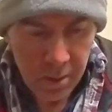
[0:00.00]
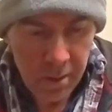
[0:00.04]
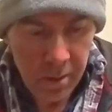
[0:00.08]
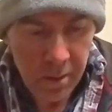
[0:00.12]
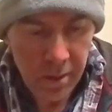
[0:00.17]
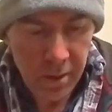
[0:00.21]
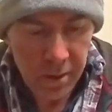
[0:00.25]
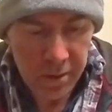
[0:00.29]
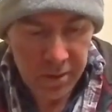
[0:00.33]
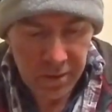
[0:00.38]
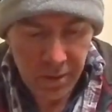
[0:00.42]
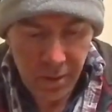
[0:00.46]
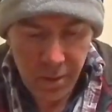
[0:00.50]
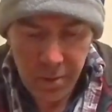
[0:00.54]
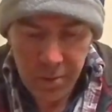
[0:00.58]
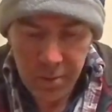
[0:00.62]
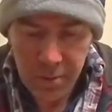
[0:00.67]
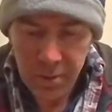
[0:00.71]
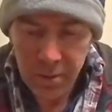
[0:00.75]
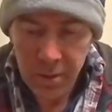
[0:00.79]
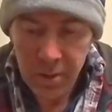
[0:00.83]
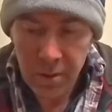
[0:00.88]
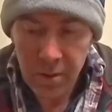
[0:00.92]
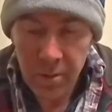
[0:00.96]
I don't
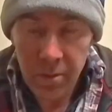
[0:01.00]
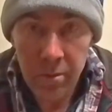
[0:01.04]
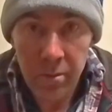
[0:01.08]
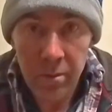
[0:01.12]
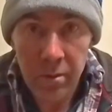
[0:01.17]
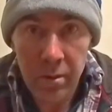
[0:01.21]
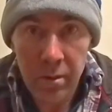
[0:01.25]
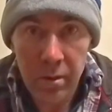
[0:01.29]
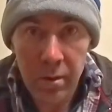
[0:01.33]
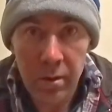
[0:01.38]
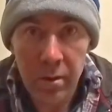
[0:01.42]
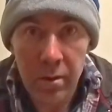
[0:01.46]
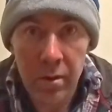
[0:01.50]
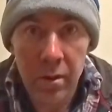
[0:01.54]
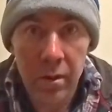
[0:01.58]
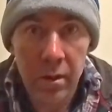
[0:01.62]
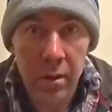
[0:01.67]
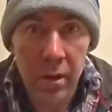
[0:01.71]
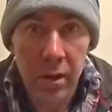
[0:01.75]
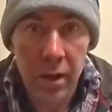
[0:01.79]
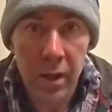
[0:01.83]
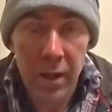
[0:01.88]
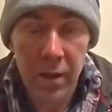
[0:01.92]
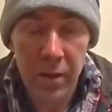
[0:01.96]
know
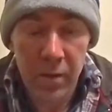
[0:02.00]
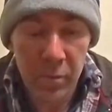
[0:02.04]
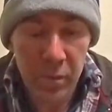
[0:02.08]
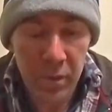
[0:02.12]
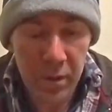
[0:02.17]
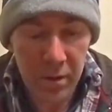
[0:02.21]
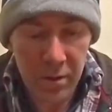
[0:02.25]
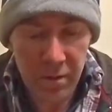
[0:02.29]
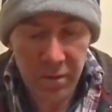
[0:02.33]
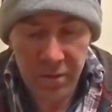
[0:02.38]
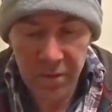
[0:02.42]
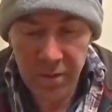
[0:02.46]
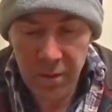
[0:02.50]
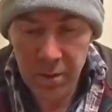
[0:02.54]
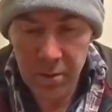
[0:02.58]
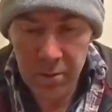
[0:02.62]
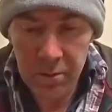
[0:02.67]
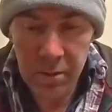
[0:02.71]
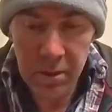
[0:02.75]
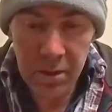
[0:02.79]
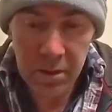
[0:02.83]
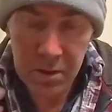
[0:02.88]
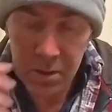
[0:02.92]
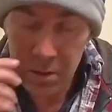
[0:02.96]
how I'm going to fold
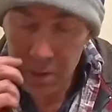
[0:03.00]
this